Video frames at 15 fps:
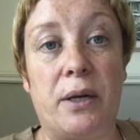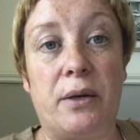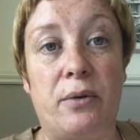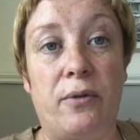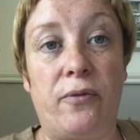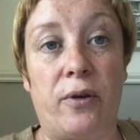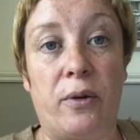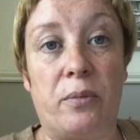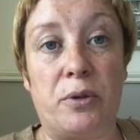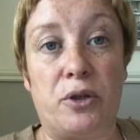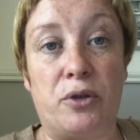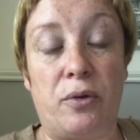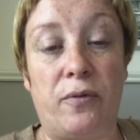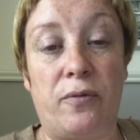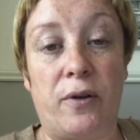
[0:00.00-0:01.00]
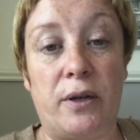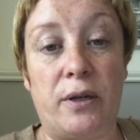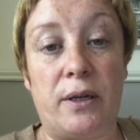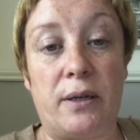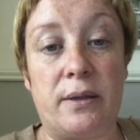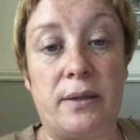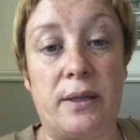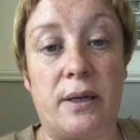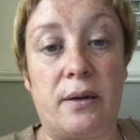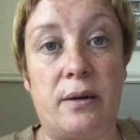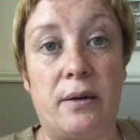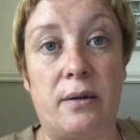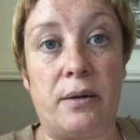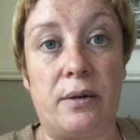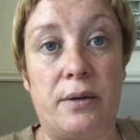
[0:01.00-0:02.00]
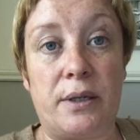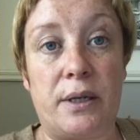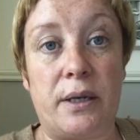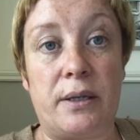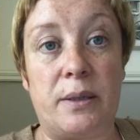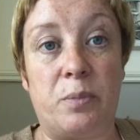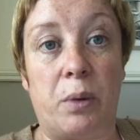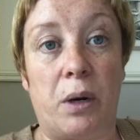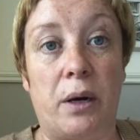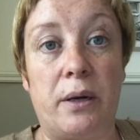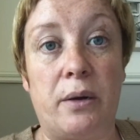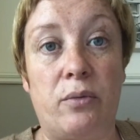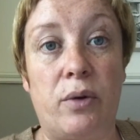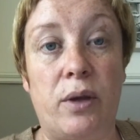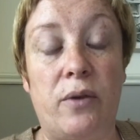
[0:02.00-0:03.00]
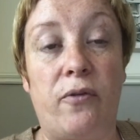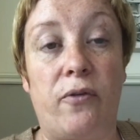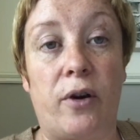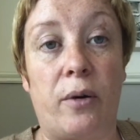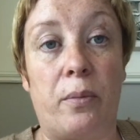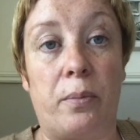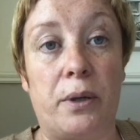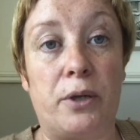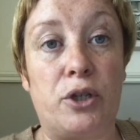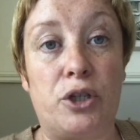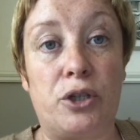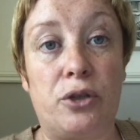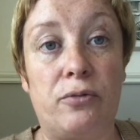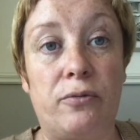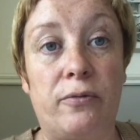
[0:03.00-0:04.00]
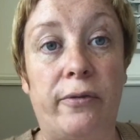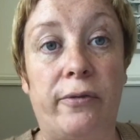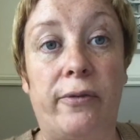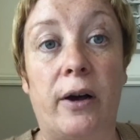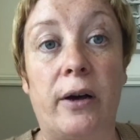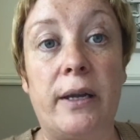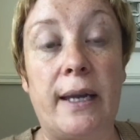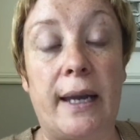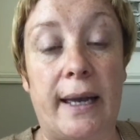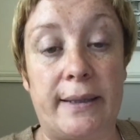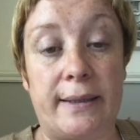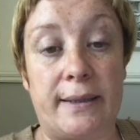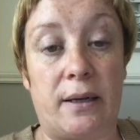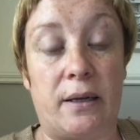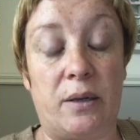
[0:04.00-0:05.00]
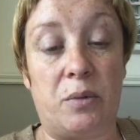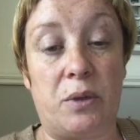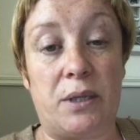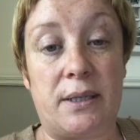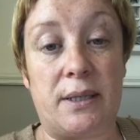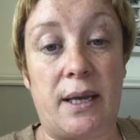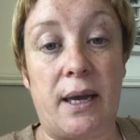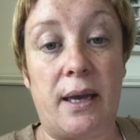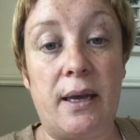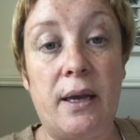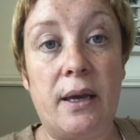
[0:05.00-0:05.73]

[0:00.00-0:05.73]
refurbish, refinance in Ireland. It's buy, refurbish, finance, I would say.